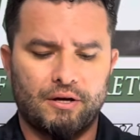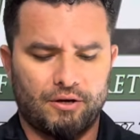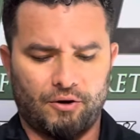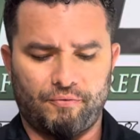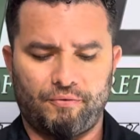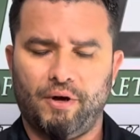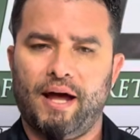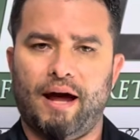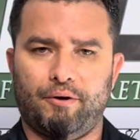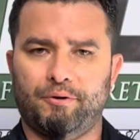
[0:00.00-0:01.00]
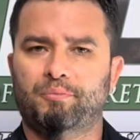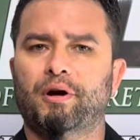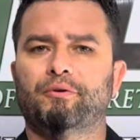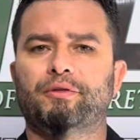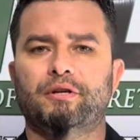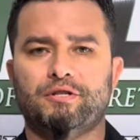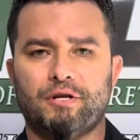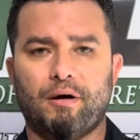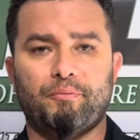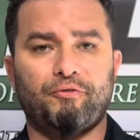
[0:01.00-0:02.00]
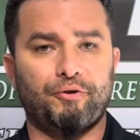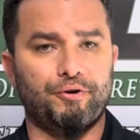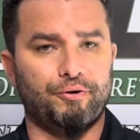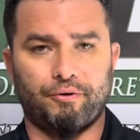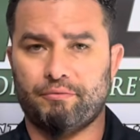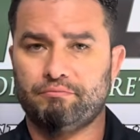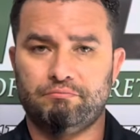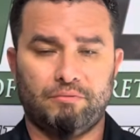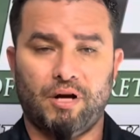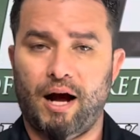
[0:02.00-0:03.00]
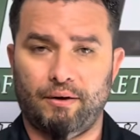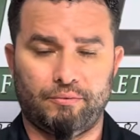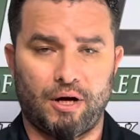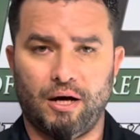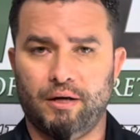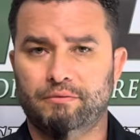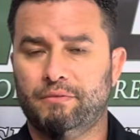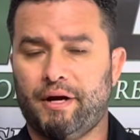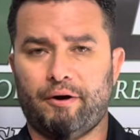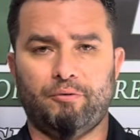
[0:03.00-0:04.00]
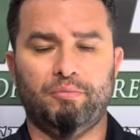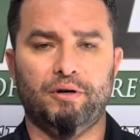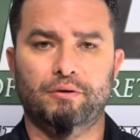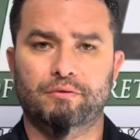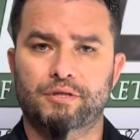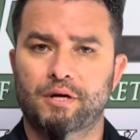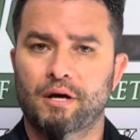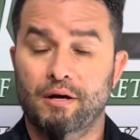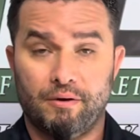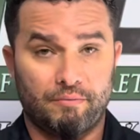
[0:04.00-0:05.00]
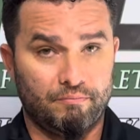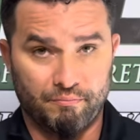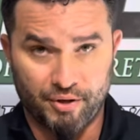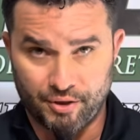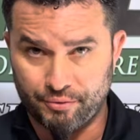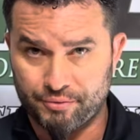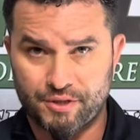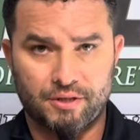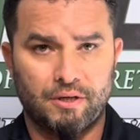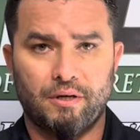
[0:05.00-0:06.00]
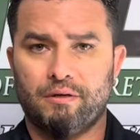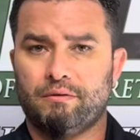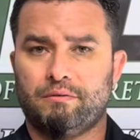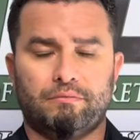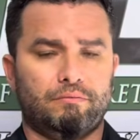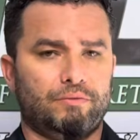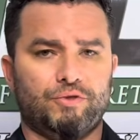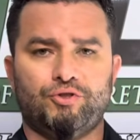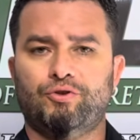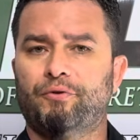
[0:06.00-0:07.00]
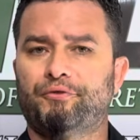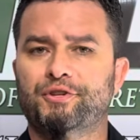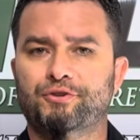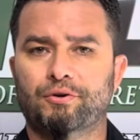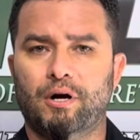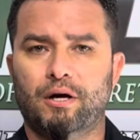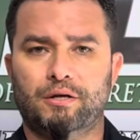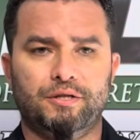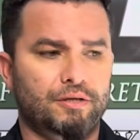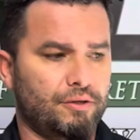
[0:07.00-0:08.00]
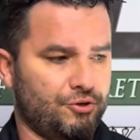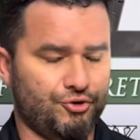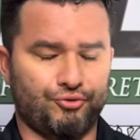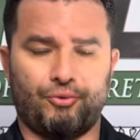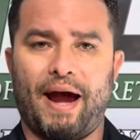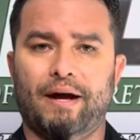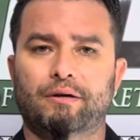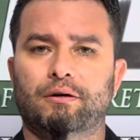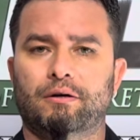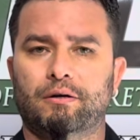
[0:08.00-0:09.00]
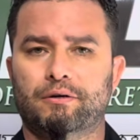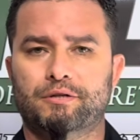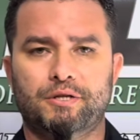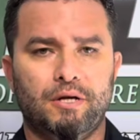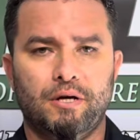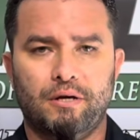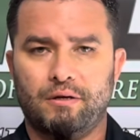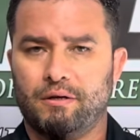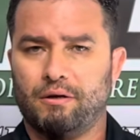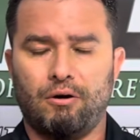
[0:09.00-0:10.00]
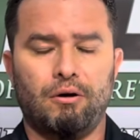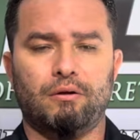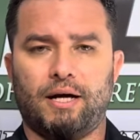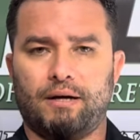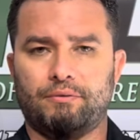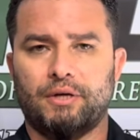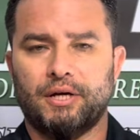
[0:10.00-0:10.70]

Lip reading: of how to pair things up for your hot rod, airboats, boats, trophy trucks, drag cars, all out,